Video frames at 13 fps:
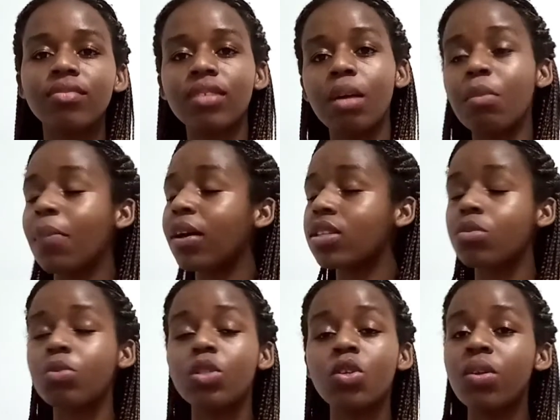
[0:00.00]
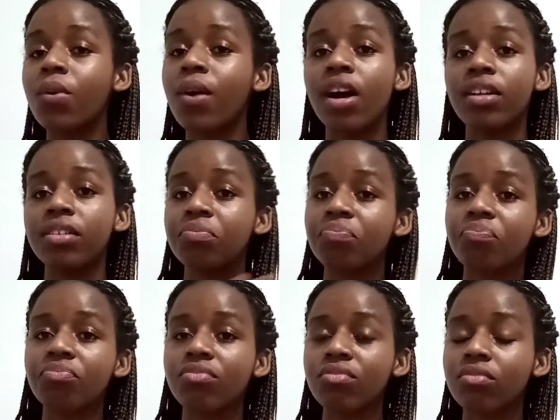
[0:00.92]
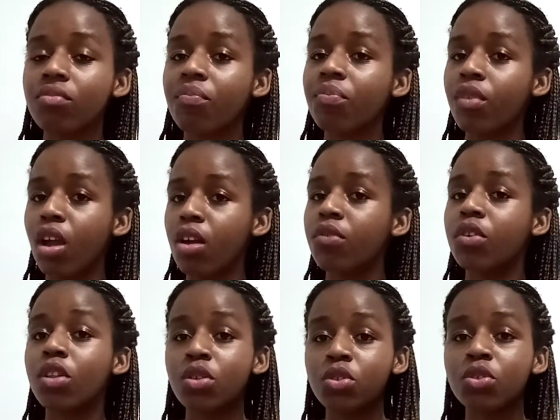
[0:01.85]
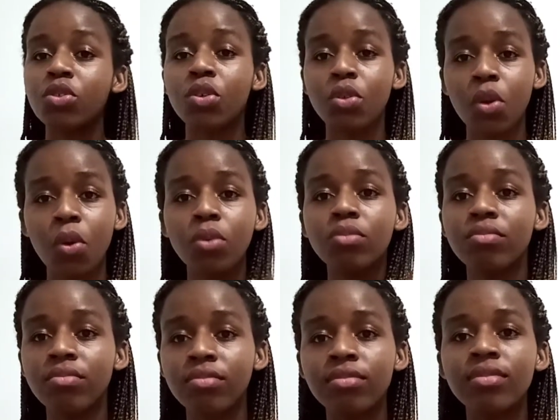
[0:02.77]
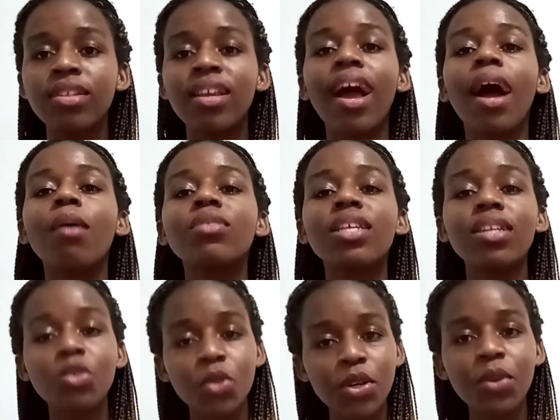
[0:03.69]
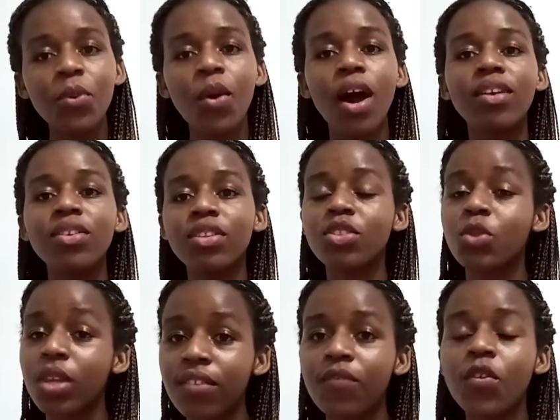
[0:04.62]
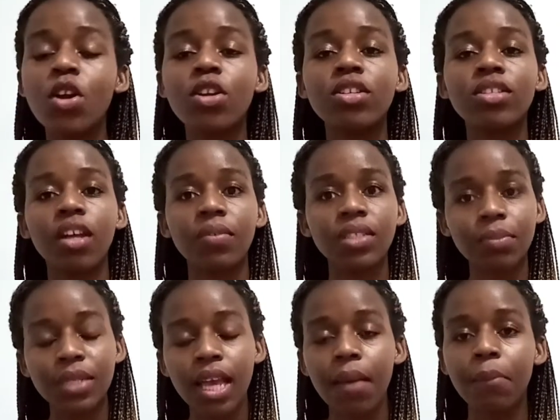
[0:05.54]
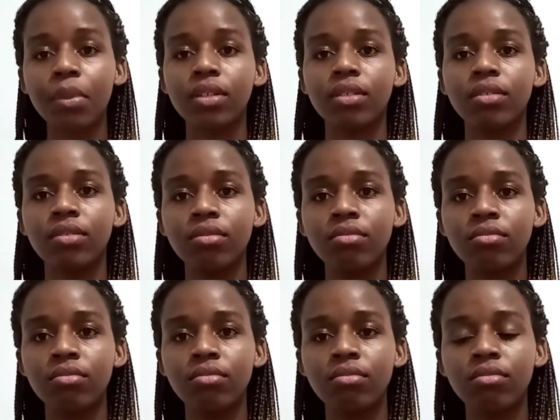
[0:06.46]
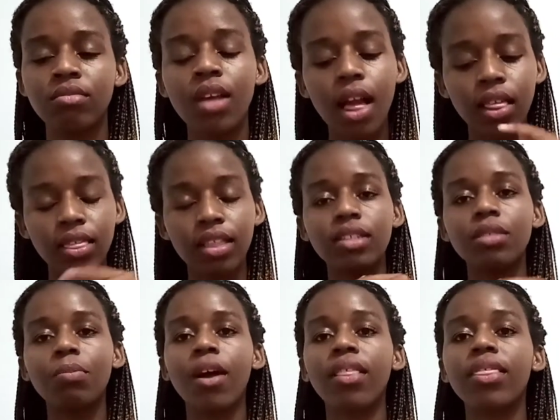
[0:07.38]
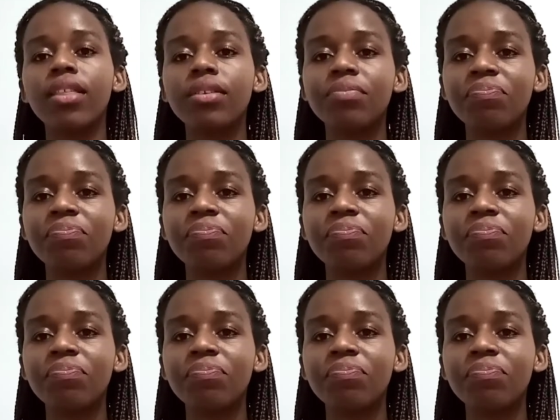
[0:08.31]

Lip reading: I'm about to be 21. For those who don't know, I'm turning 21 on the 21st of September this month.